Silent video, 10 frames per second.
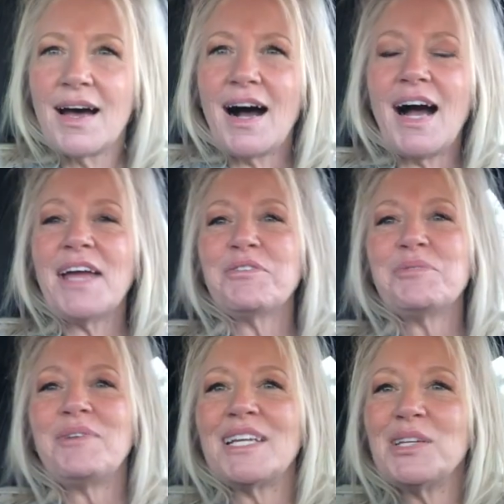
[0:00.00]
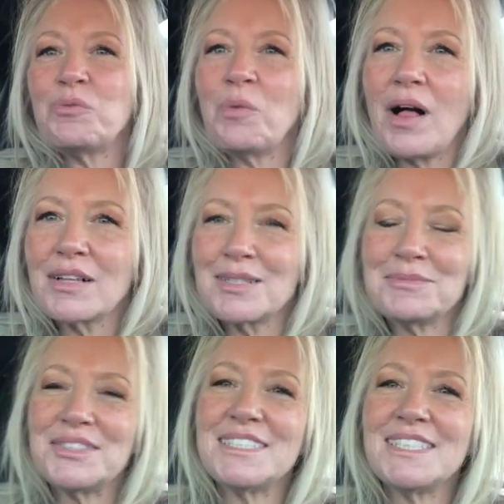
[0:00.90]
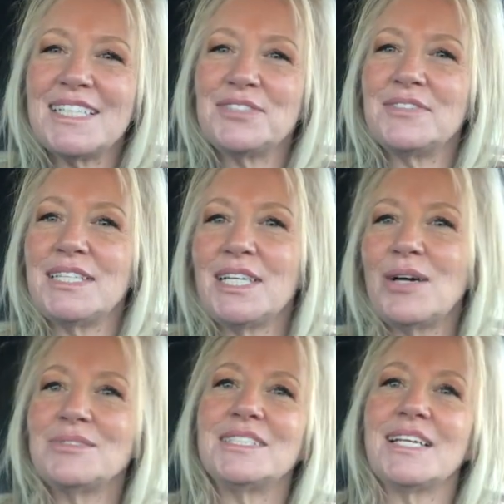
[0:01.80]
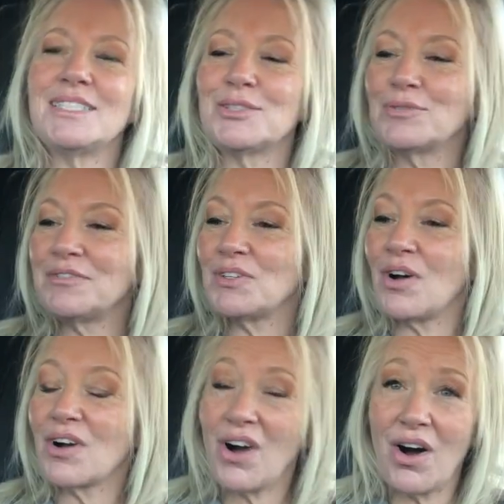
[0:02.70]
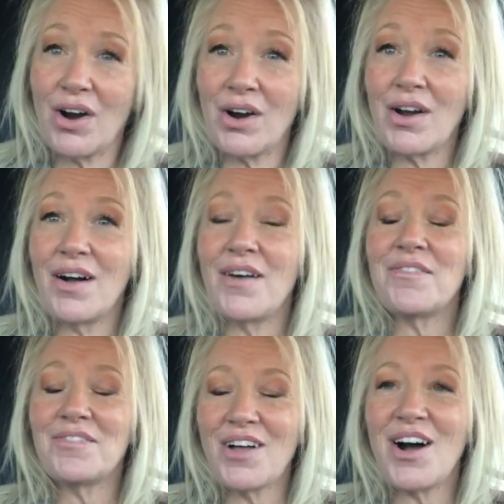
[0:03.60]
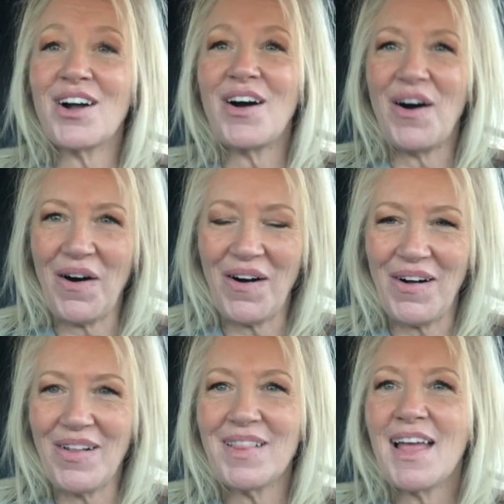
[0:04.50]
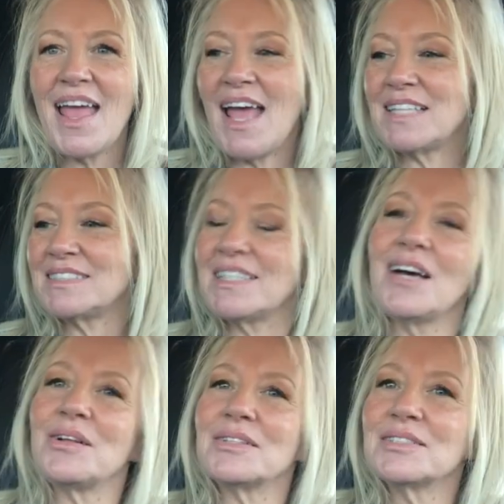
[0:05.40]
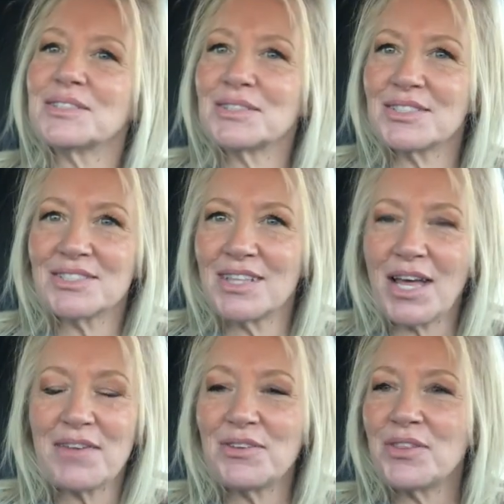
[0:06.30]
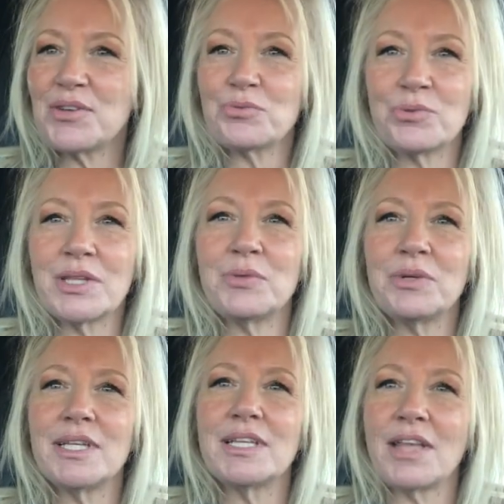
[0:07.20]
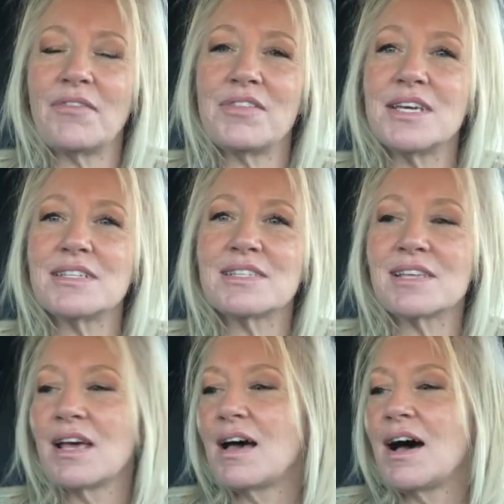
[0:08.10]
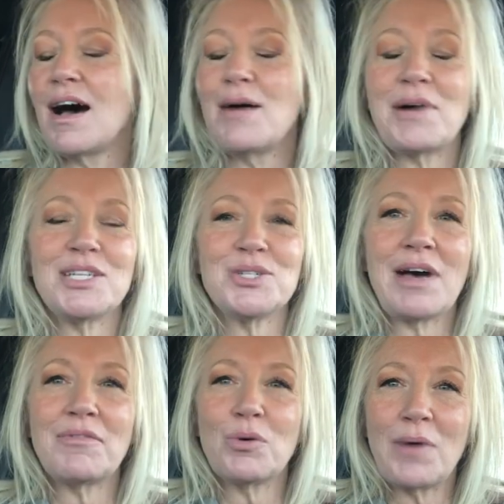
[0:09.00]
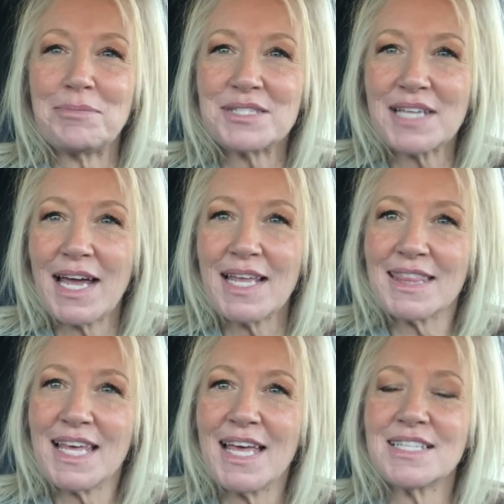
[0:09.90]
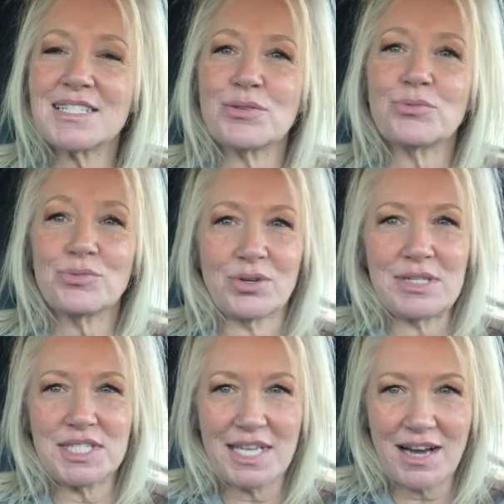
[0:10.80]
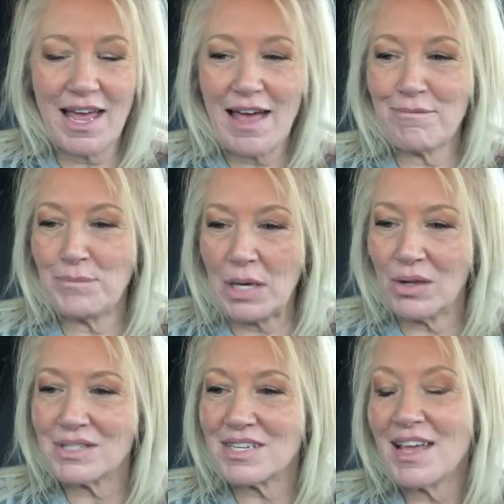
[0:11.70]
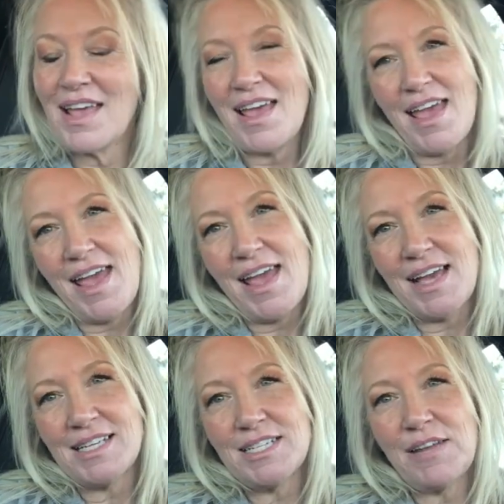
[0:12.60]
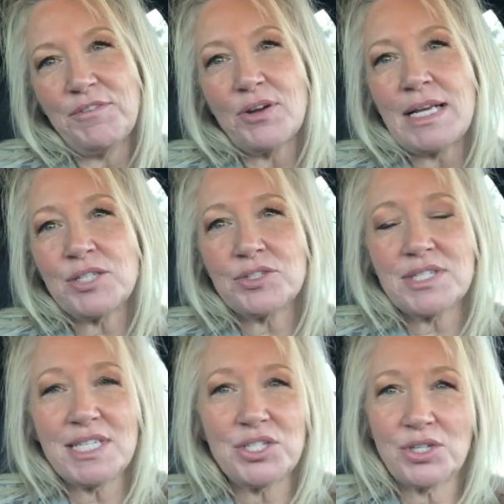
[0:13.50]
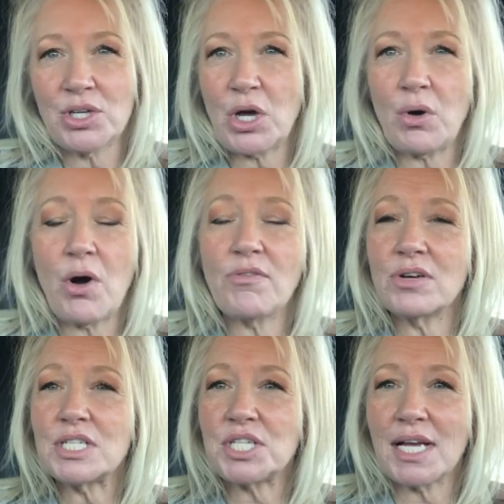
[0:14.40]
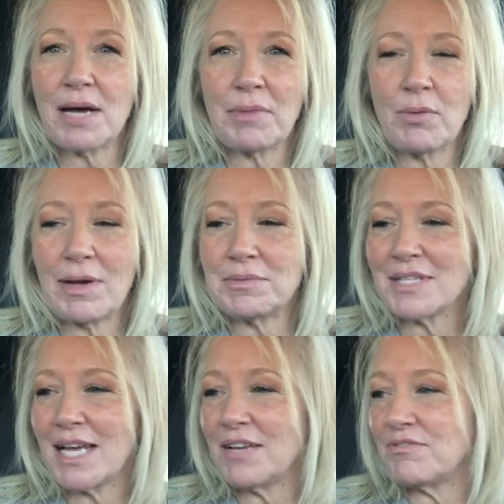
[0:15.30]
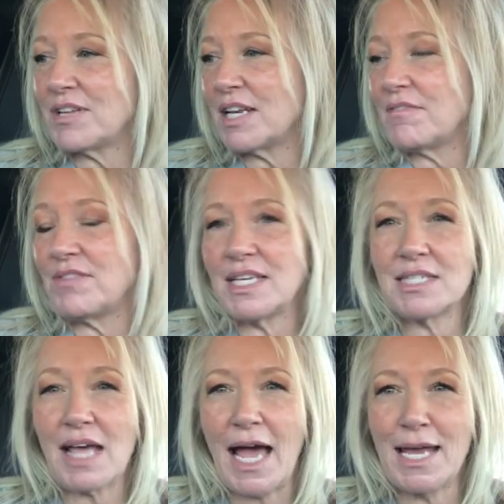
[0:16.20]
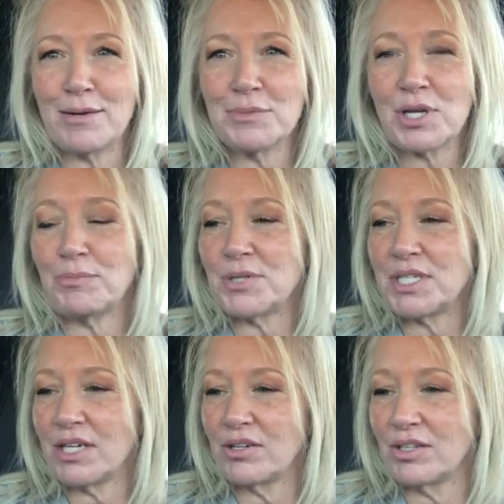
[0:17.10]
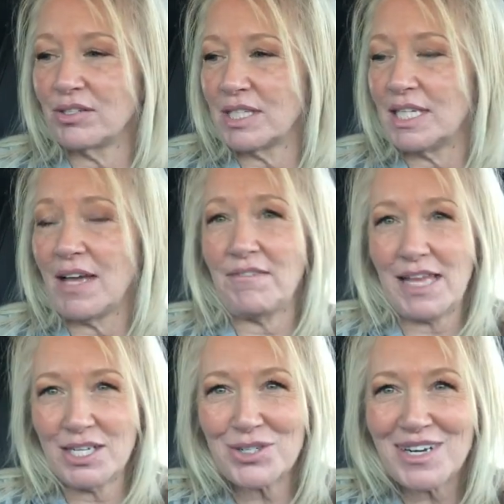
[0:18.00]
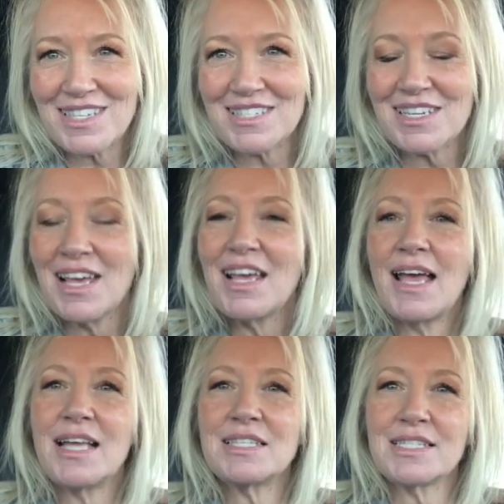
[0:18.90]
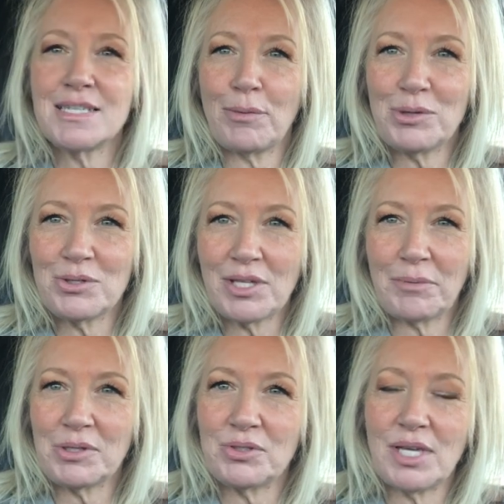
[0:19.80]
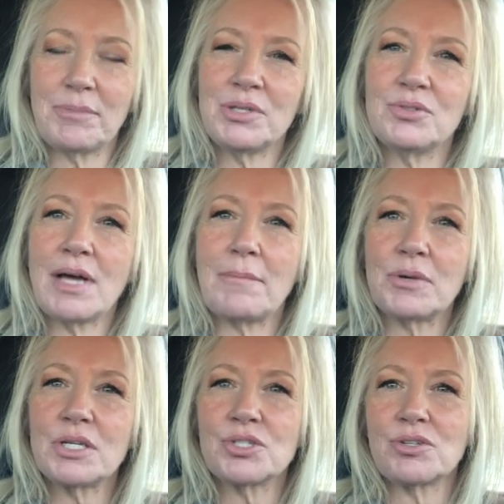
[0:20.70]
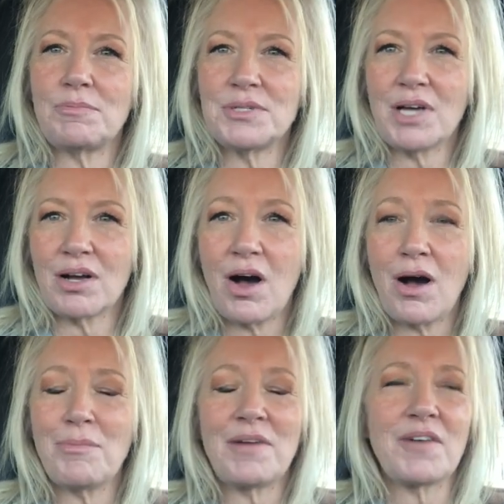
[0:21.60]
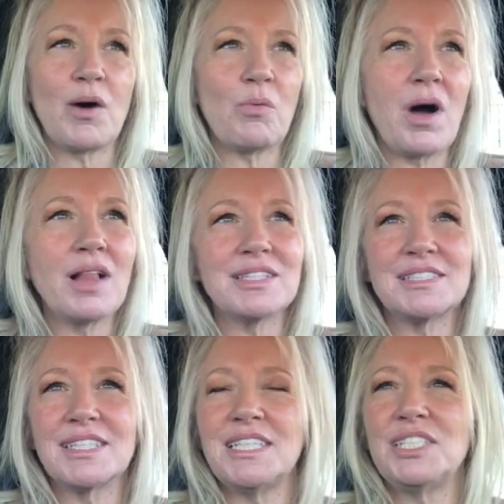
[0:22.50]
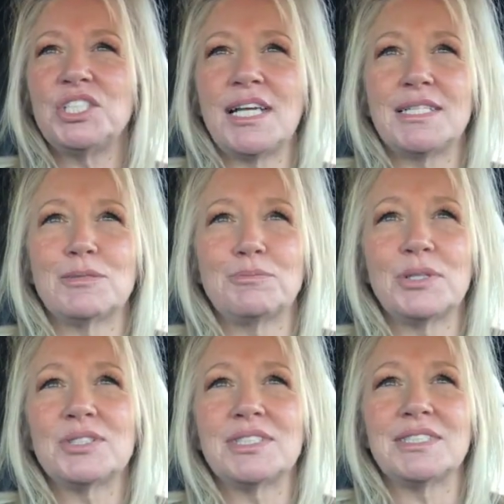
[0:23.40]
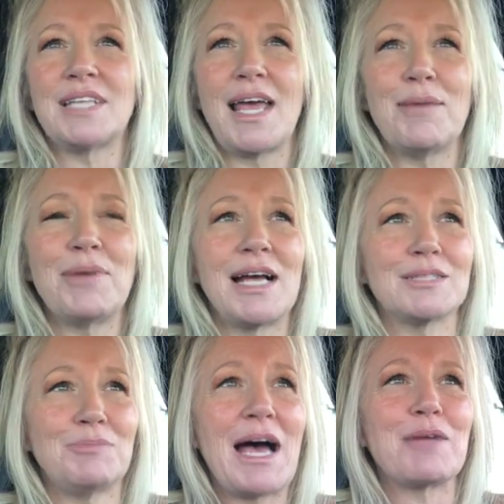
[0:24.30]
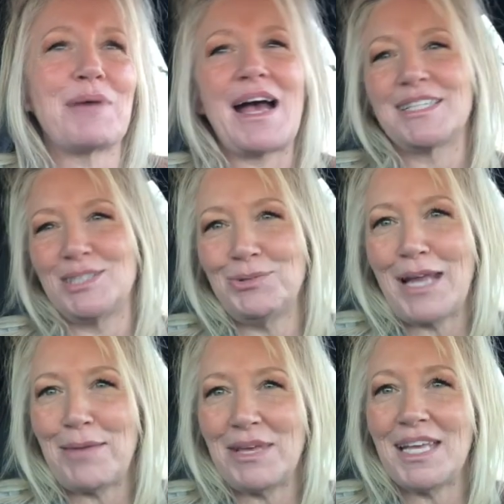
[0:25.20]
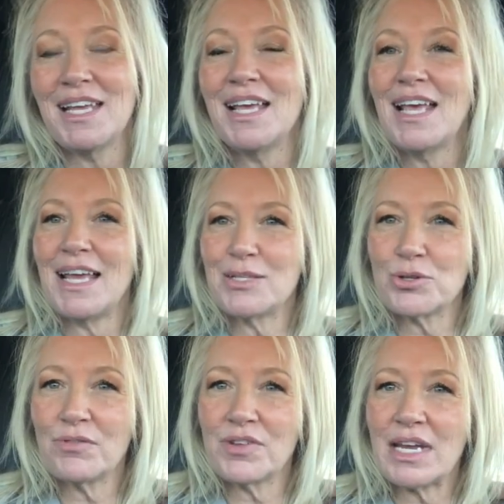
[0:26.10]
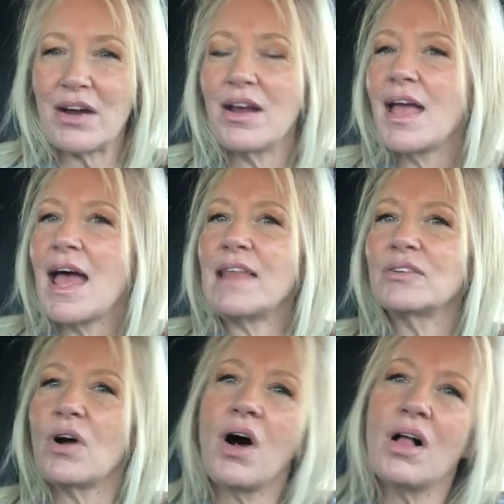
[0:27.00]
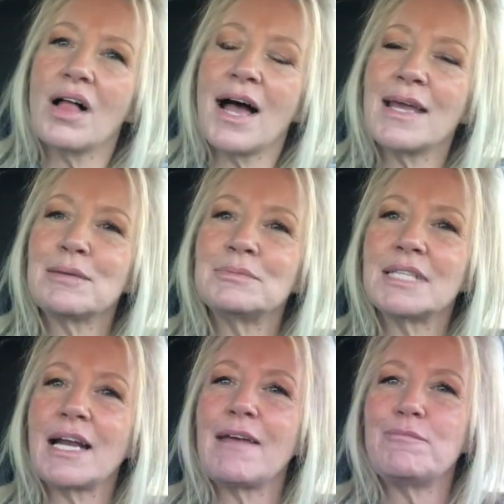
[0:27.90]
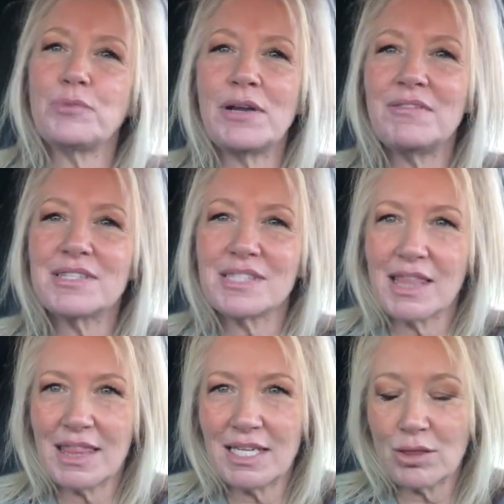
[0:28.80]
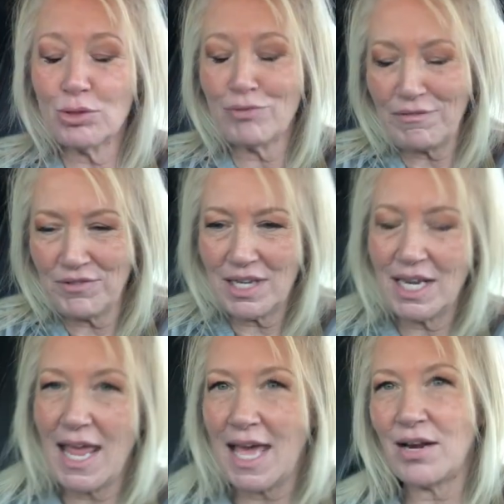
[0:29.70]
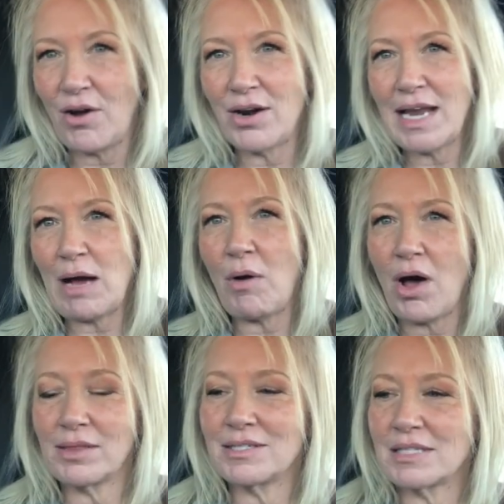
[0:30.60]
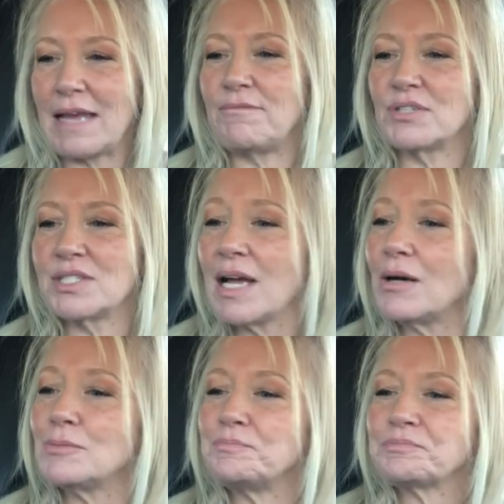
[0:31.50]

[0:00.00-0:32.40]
Hi everybody, welcome to today's video, today's thrift car vlog haul and sale. There's a lot of you that really, really love this. Um, I do have a website that Krista and I have built and if you're interested, you can go over and check out my website if none of these items are particularly of interest. It's www.pursetrippin.com. I've got wallets, keychains, purses, handbags, backpacks, you name it. It's over there. And they're all items that I have previously th thrifted and are now on the site for sale.